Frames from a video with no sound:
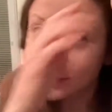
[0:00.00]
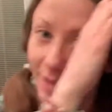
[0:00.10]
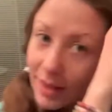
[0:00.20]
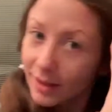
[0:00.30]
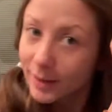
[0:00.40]

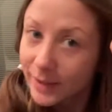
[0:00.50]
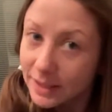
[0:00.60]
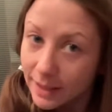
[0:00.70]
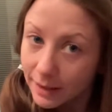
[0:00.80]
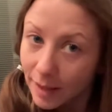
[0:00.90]
And then I'm gonna
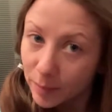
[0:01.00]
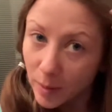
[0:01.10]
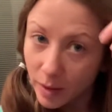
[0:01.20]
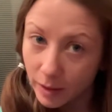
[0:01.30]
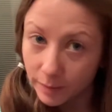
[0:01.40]
take that
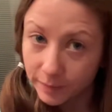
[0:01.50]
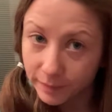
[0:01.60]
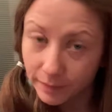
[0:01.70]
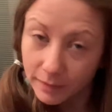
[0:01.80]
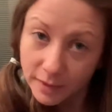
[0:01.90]
part
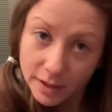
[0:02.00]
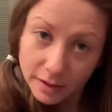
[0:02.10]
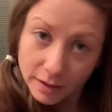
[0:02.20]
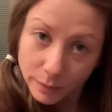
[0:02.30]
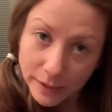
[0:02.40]
into
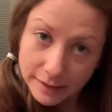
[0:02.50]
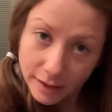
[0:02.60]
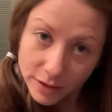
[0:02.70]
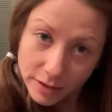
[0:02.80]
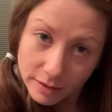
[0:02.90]
3
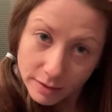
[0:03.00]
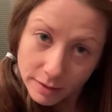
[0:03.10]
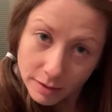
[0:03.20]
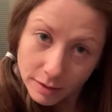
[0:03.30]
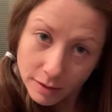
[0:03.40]
sections
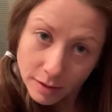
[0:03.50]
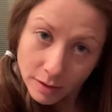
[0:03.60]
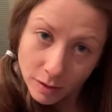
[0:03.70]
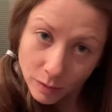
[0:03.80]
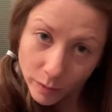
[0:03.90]

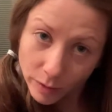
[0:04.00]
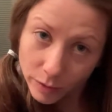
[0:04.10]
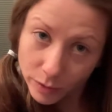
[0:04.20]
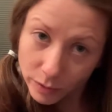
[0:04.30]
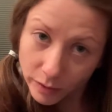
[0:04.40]
with
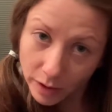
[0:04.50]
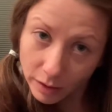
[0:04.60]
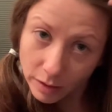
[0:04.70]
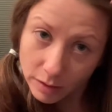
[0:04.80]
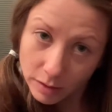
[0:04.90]
2
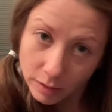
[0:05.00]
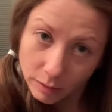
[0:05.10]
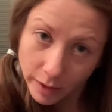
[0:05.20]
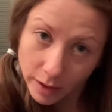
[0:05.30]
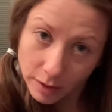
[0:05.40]
fingers
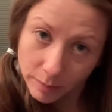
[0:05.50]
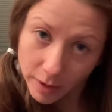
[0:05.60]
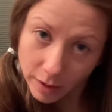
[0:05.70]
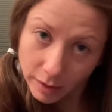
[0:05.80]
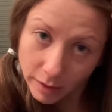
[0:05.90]
right in the
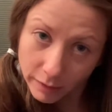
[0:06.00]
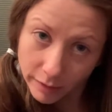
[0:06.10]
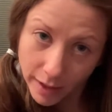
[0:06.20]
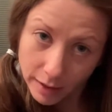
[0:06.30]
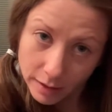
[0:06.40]
middle of
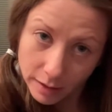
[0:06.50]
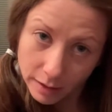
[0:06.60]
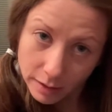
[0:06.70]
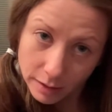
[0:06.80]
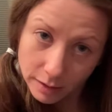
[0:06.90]
that
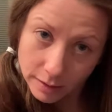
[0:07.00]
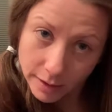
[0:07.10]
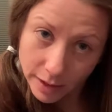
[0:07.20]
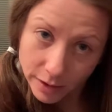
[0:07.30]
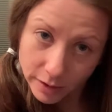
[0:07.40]

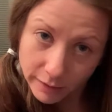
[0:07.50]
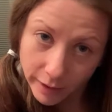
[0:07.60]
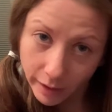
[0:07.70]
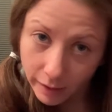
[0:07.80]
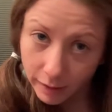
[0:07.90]
section of
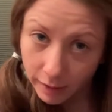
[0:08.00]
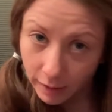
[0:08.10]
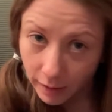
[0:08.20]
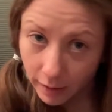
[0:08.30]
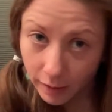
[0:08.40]
hair
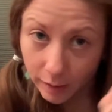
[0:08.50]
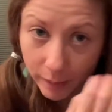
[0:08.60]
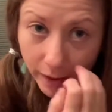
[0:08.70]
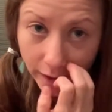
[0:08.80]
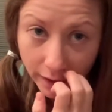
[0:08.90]
and
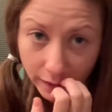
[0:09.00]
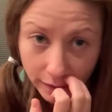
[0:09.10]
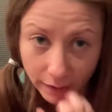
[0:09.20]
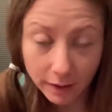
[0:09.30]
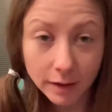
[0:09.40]
make
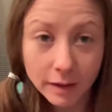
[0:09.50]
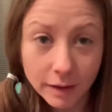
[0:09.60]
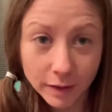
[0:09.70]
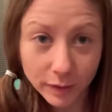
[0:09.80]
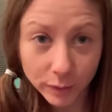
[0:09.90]

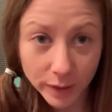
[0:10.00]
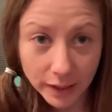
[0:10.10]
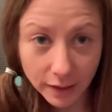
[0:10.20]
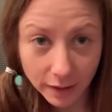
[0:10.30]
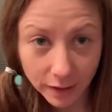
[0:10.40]

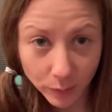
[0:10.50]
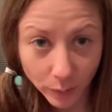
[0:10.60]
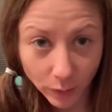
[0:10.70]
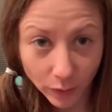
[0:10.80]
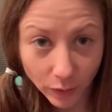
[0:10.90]
3
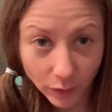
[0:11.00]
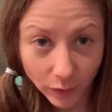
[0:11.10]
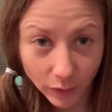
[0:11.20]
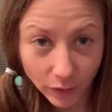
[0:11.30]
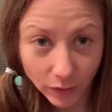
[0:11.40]
equal
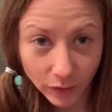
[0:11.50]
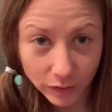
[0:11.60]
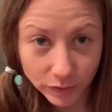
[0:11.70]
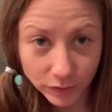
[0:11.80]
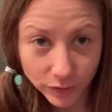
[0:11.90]

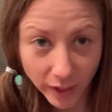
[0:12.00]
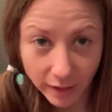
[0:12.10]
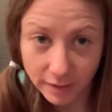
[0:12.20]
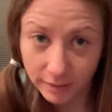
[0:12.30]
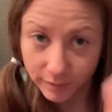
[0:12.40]
strands.